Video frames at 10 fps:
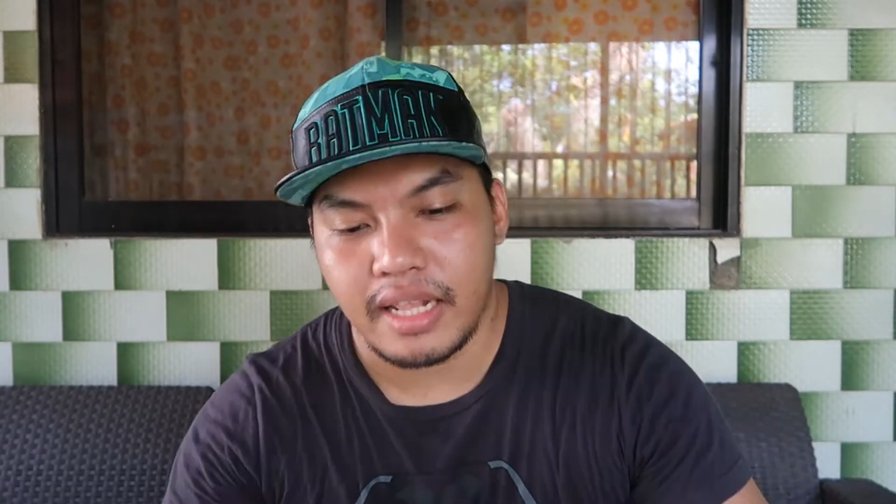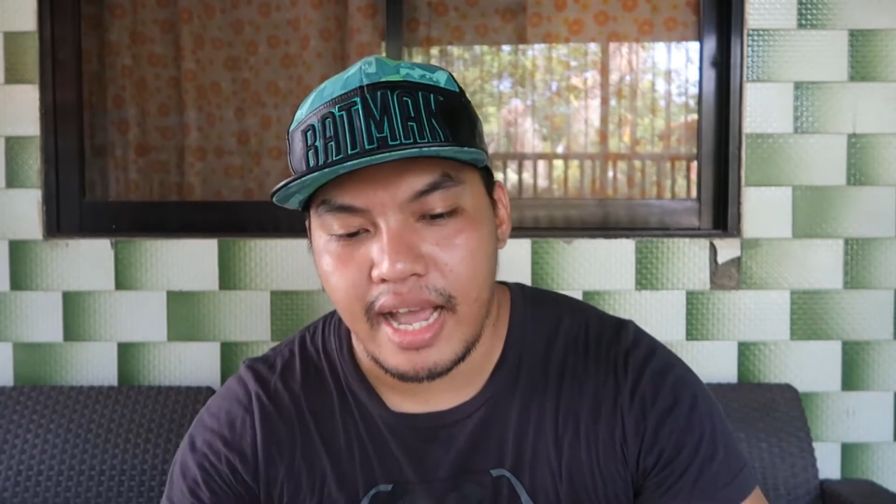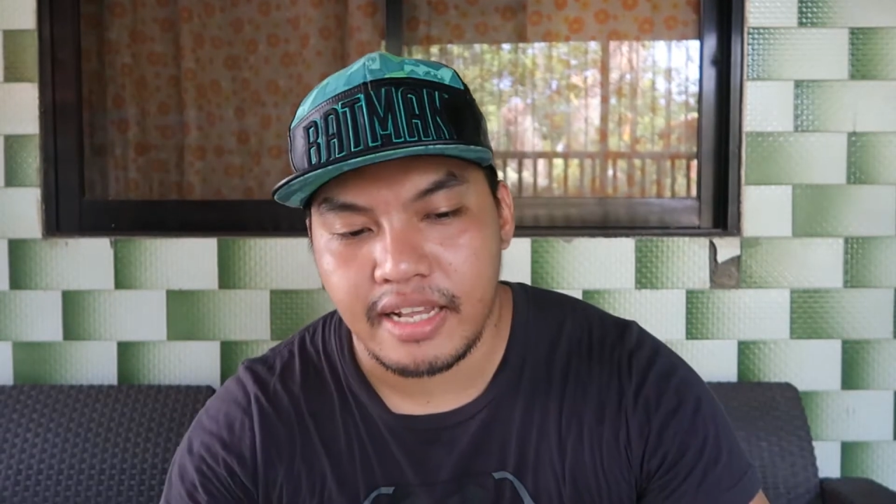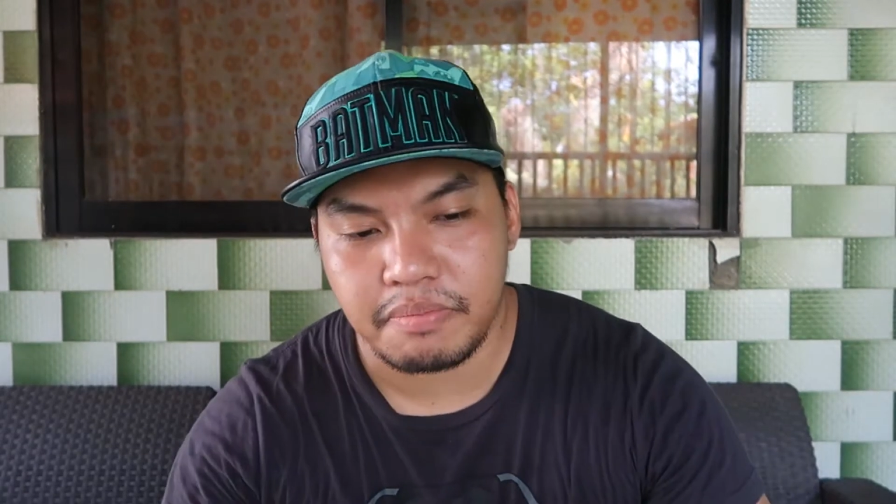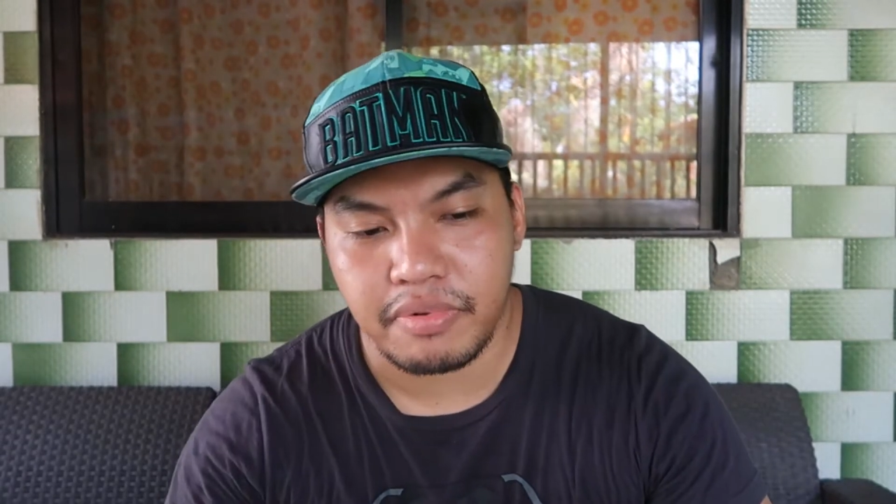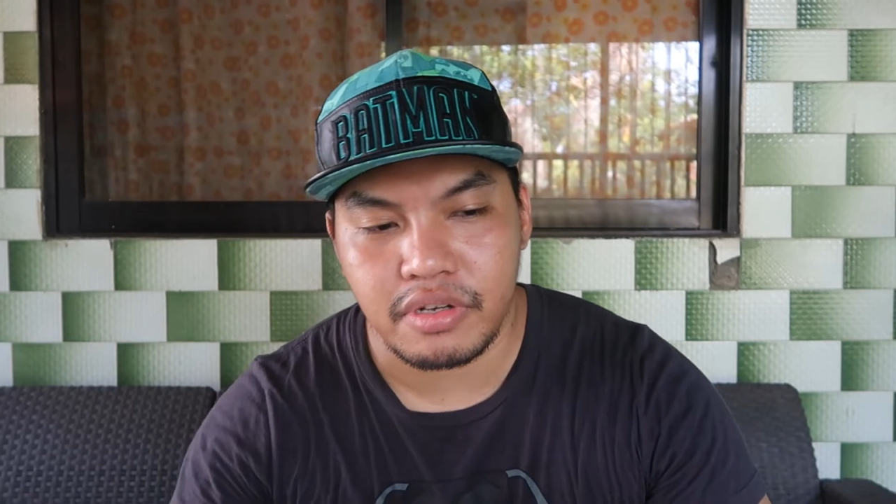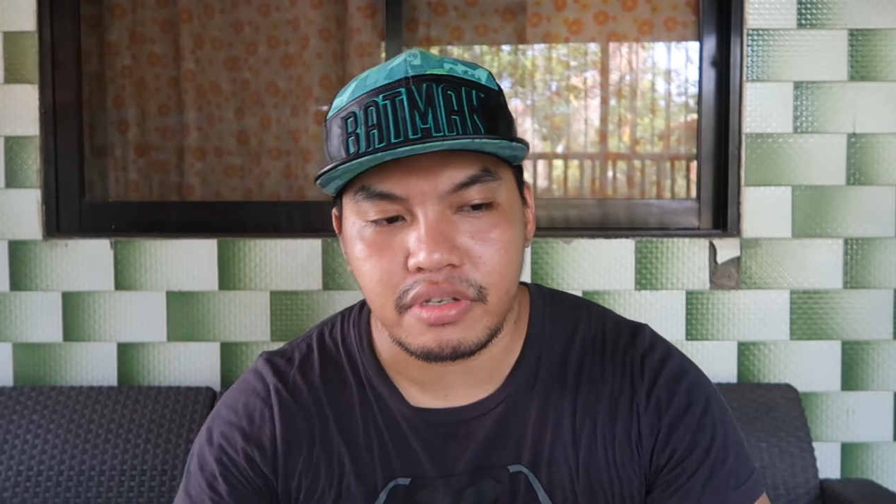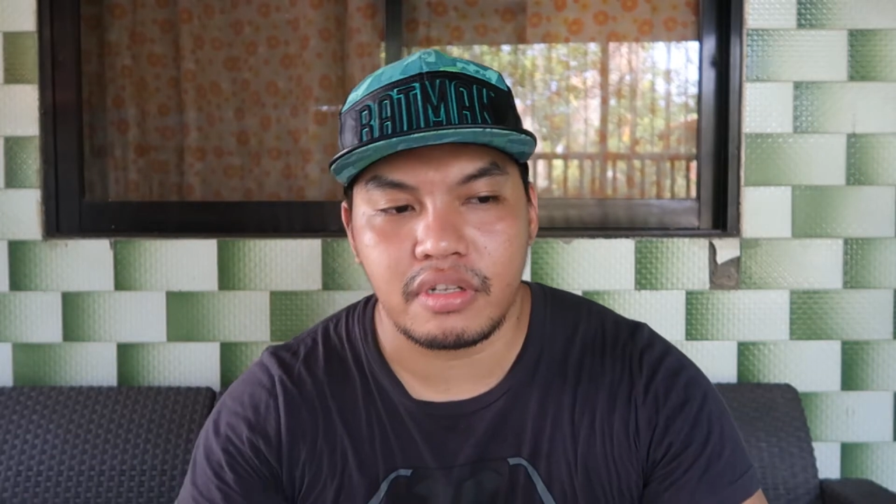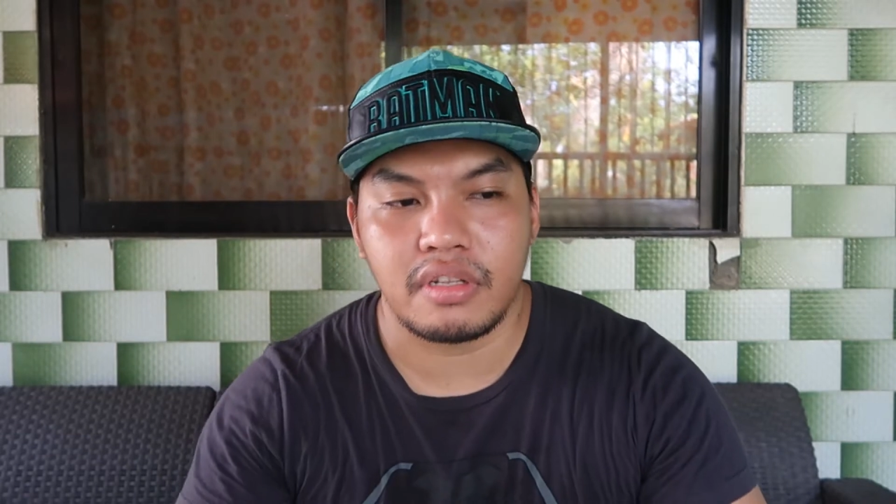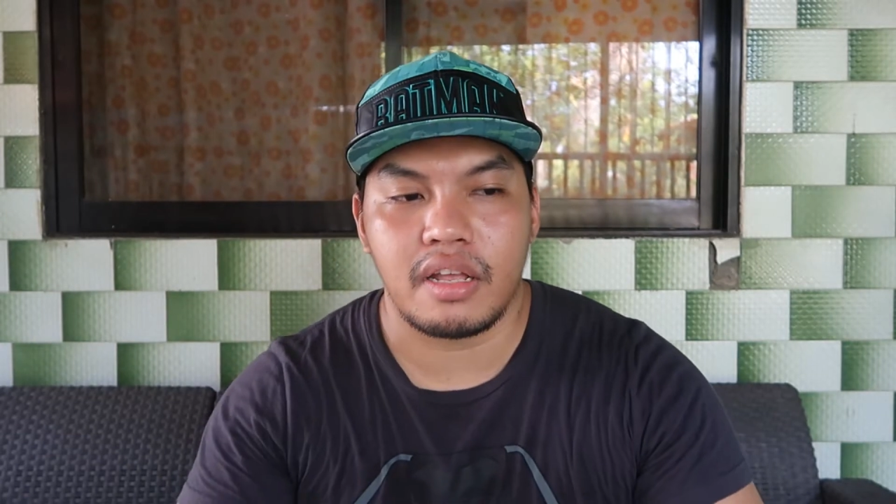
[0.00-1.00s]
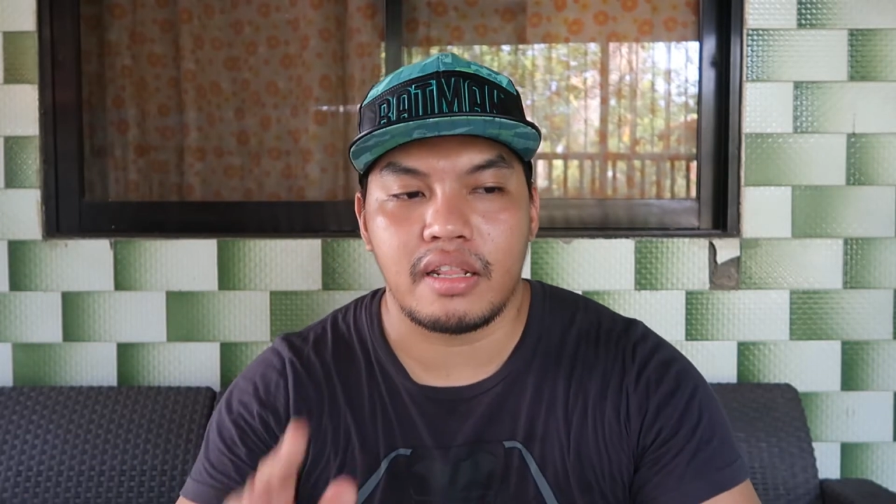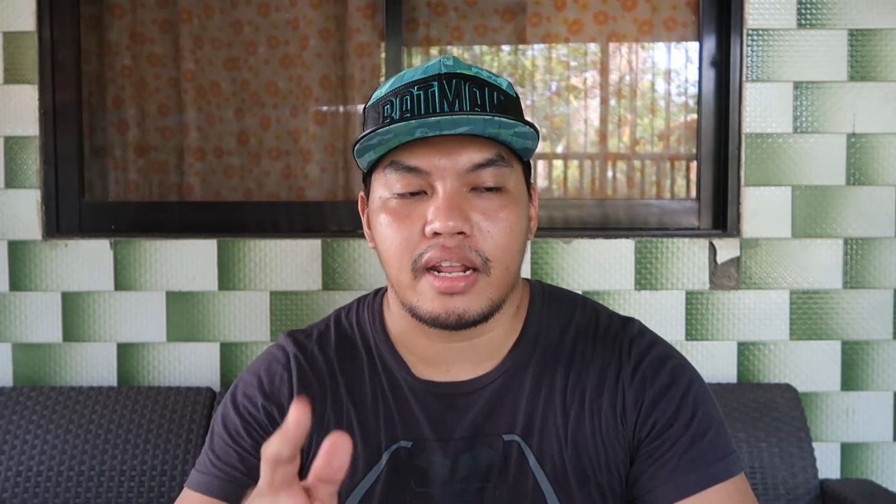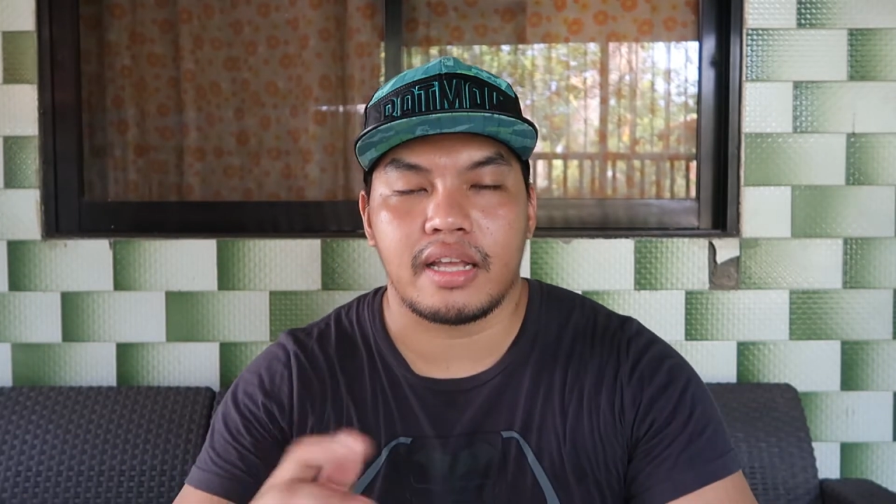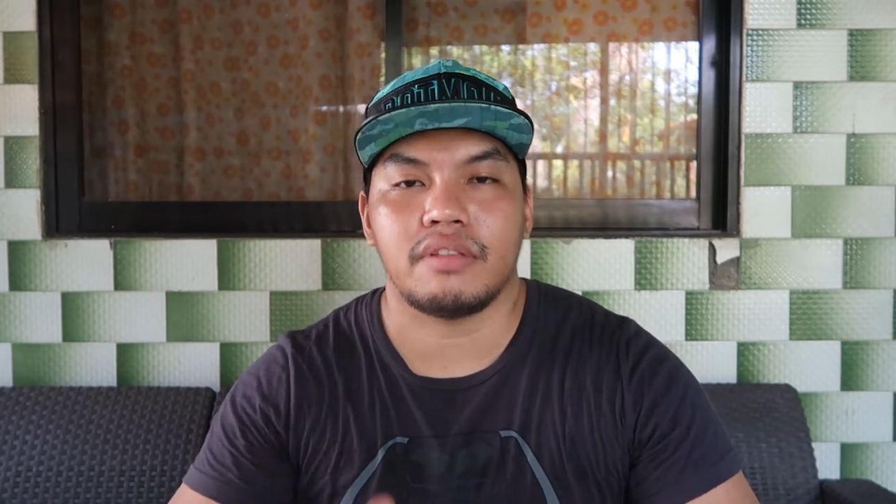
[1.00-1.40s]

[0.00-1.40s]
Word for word: The last person that I